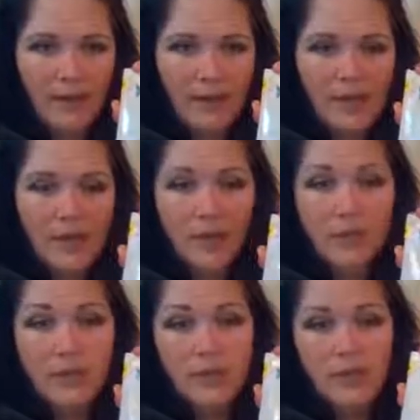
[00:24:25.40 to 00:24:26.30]
And
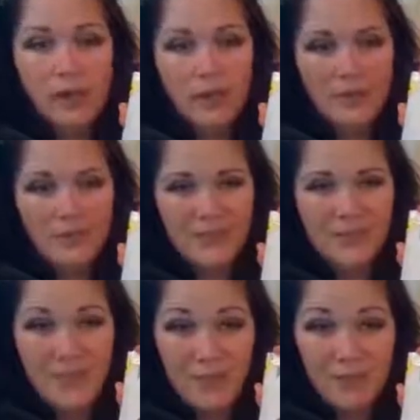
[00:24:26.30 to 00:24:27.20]
you can
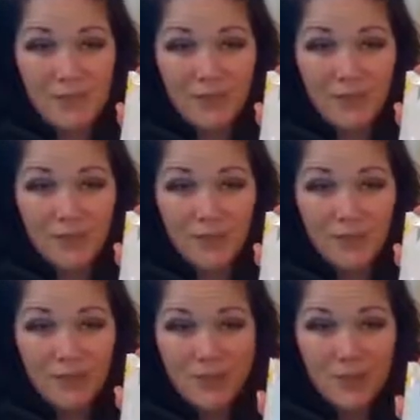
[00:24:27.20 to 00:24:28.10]
send me
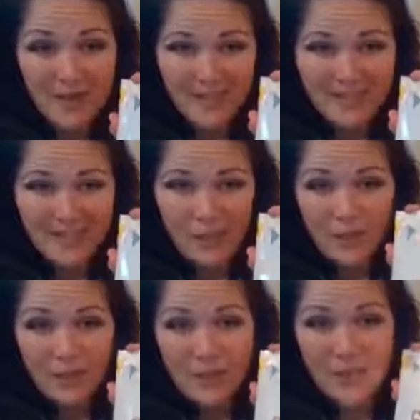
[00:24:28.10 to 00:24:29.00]
your responses. I
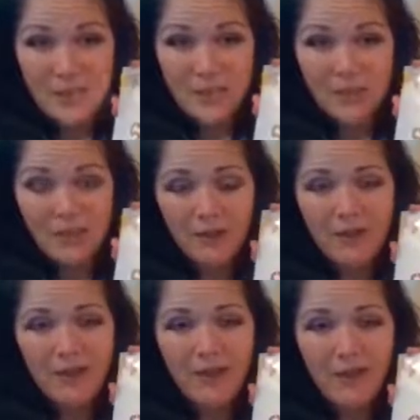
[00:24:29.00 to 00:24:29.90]
would love to hear.
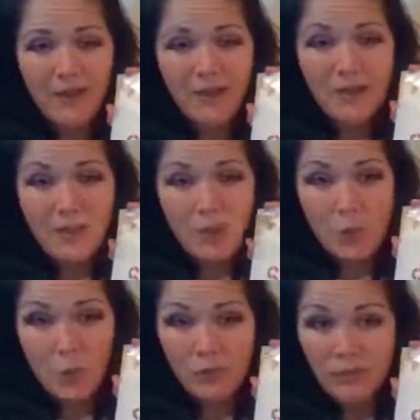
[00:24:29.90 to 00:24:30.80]
And
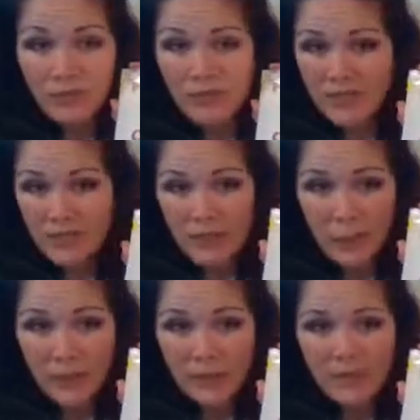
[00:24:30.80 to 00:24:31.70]
tomorrow we'll revisit
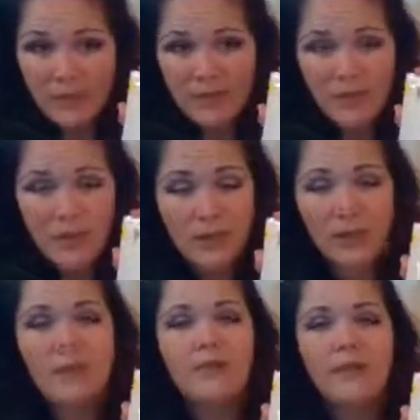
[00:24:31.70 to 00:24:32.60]
it quickly at the
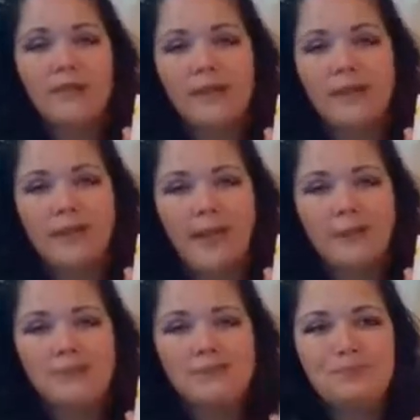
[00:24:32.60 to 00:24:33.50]
beginning of our read
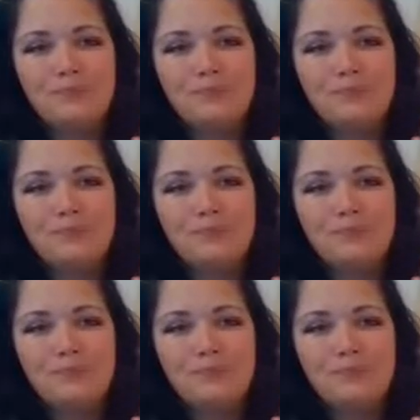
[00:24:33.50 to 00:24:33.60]
aloud.